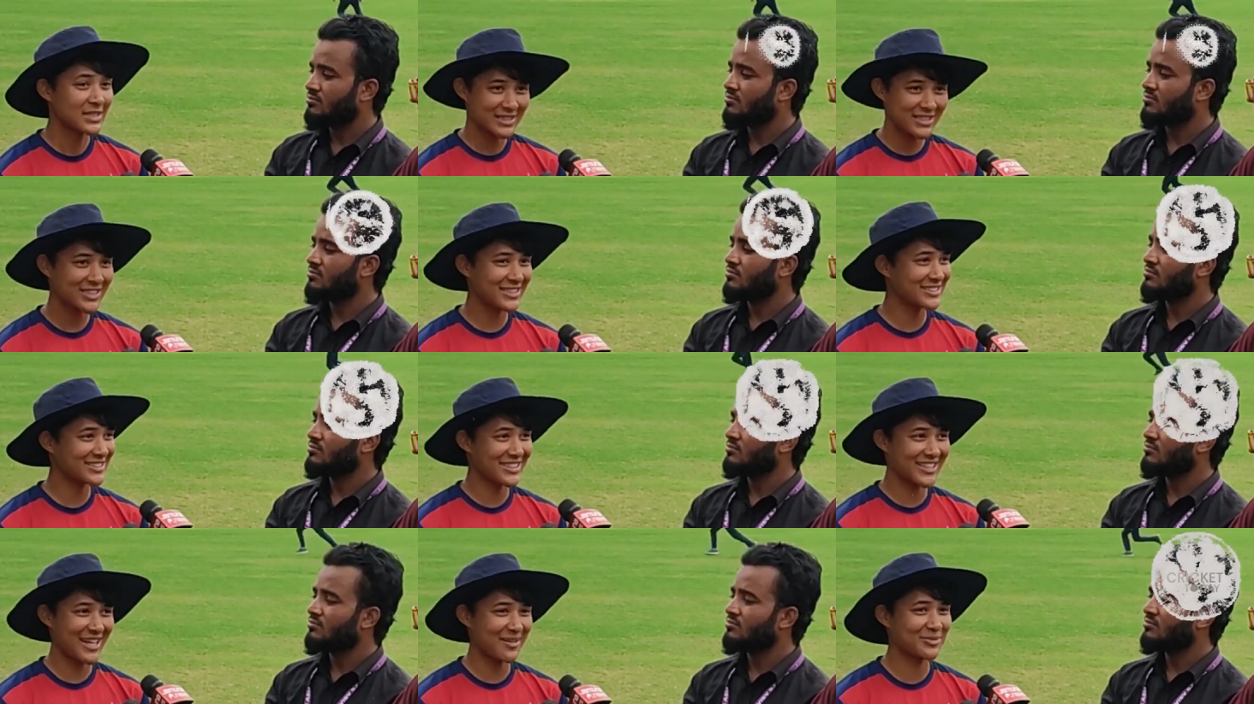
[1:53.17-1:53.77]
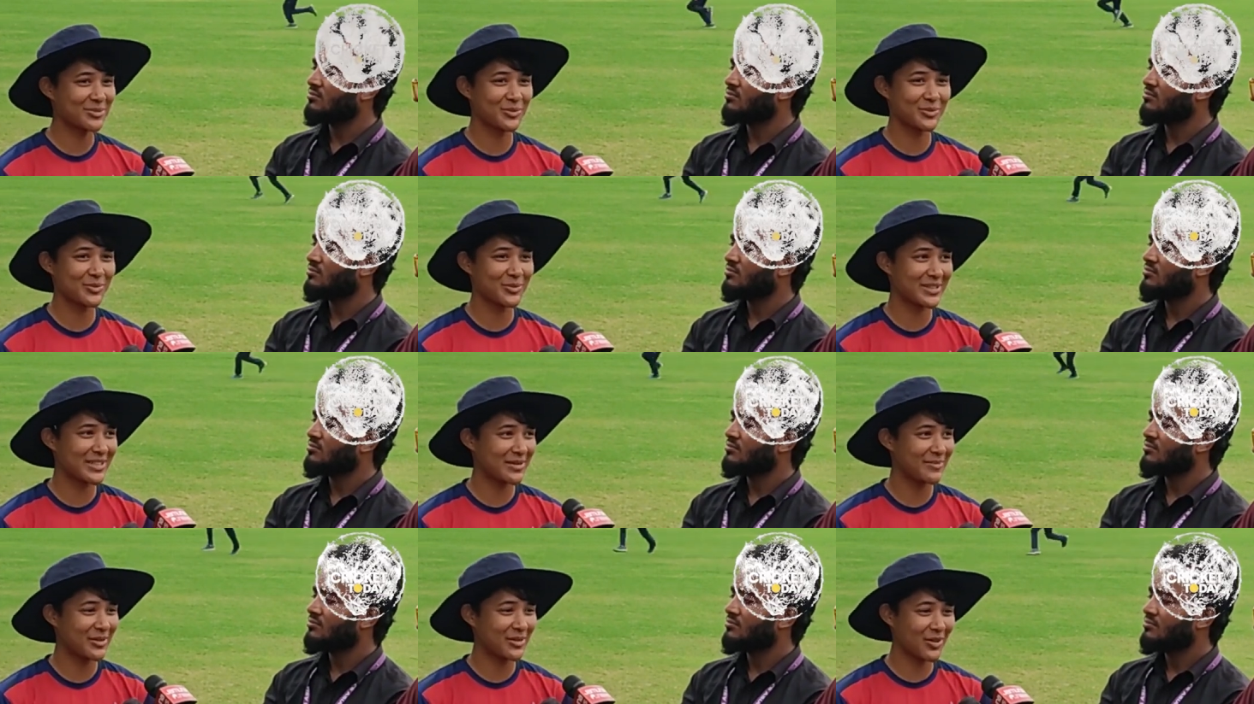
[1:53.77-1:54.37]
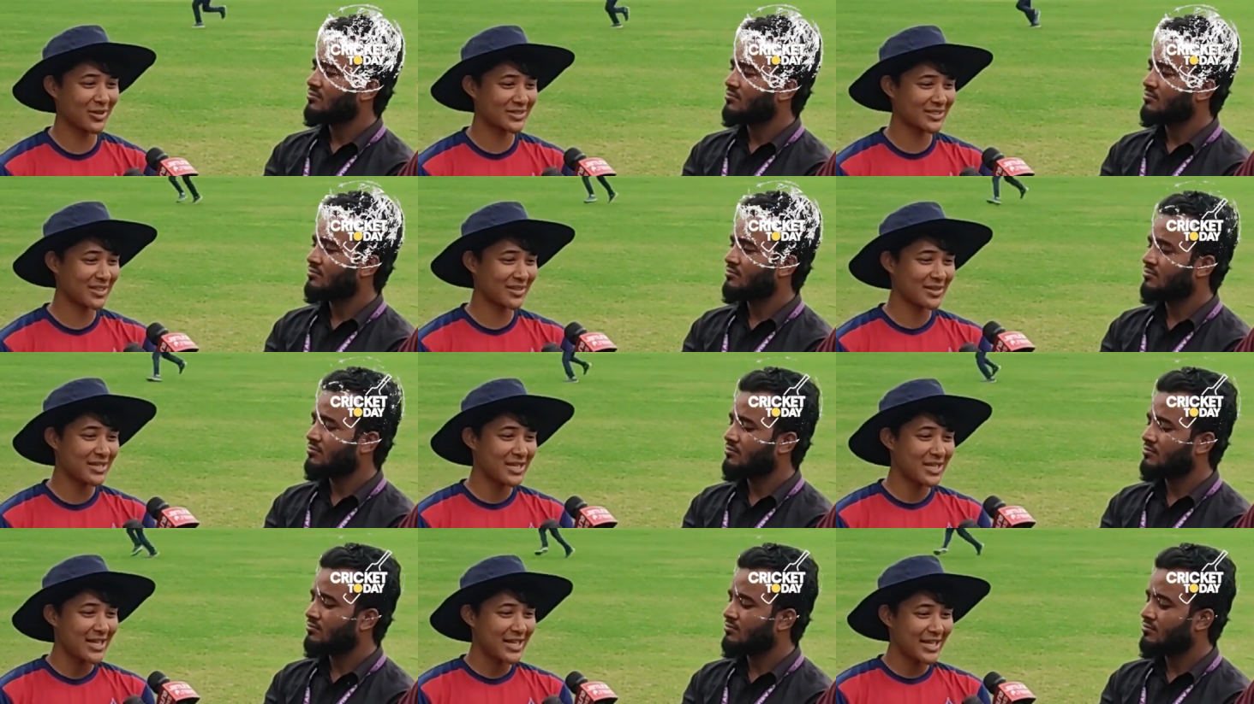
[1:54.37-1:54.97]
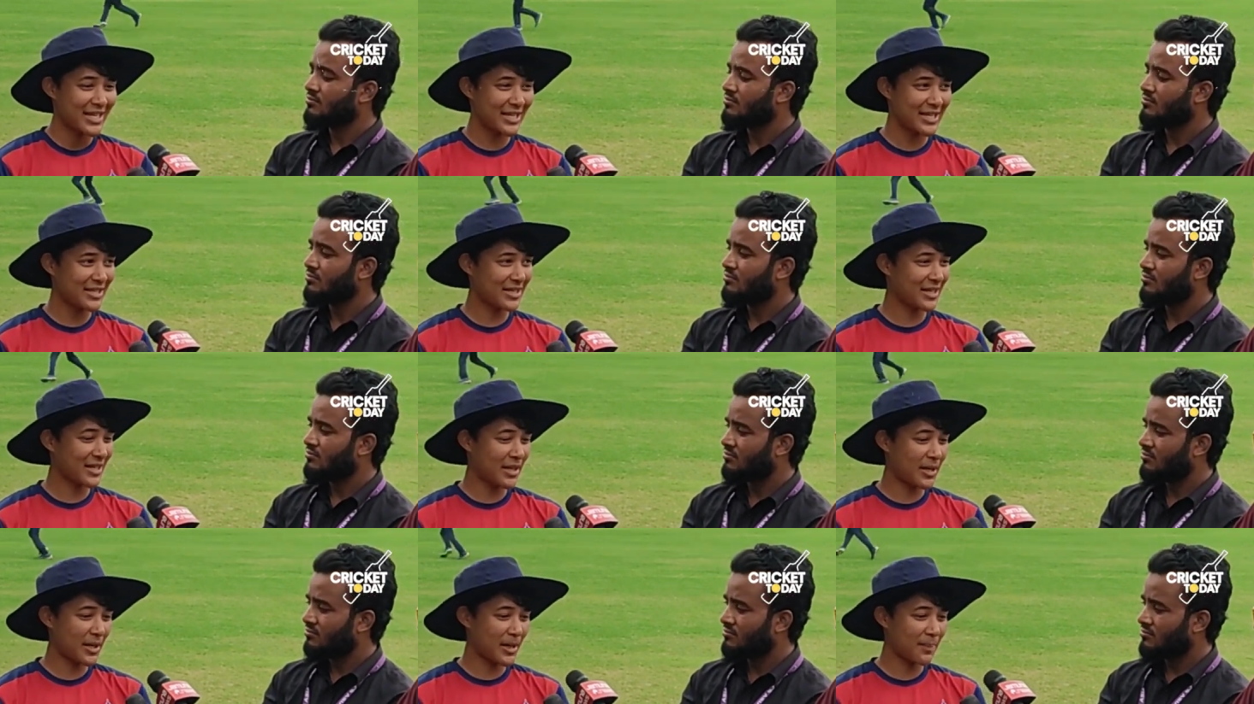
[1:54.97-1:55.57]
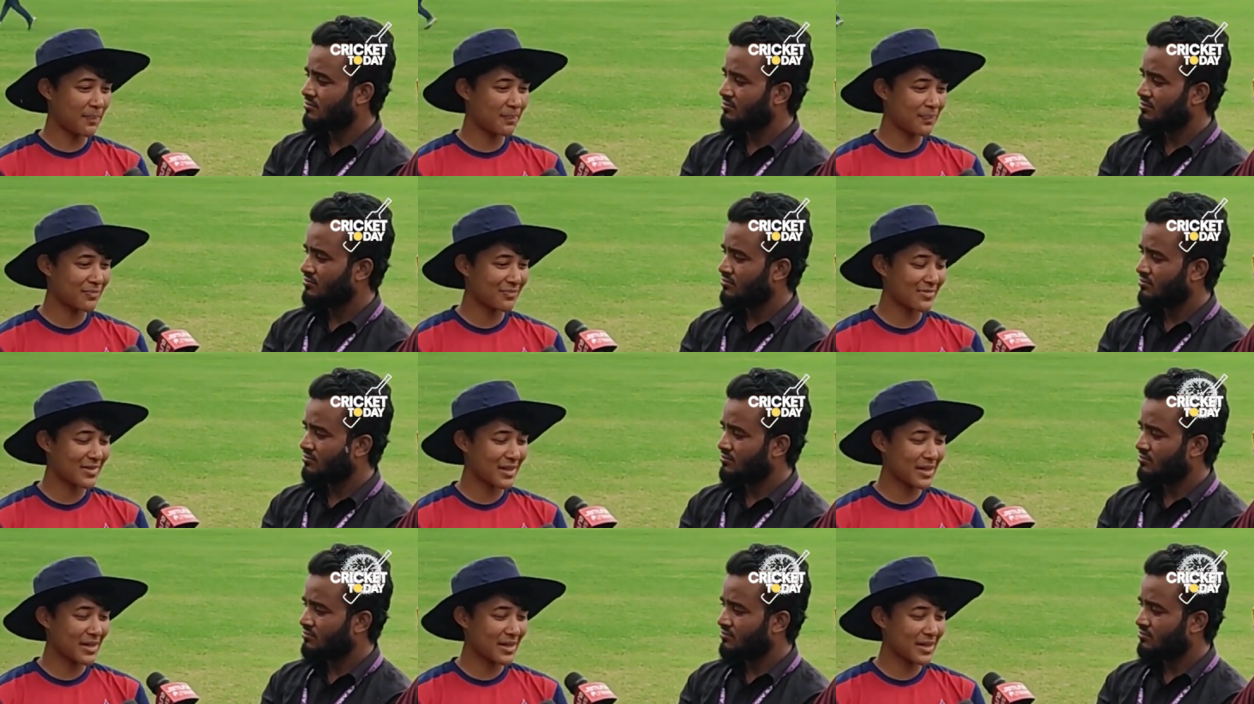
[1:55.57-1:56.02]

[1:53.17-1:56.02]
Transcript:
Speaker 1: Yes, absolutely. Because uh, in um,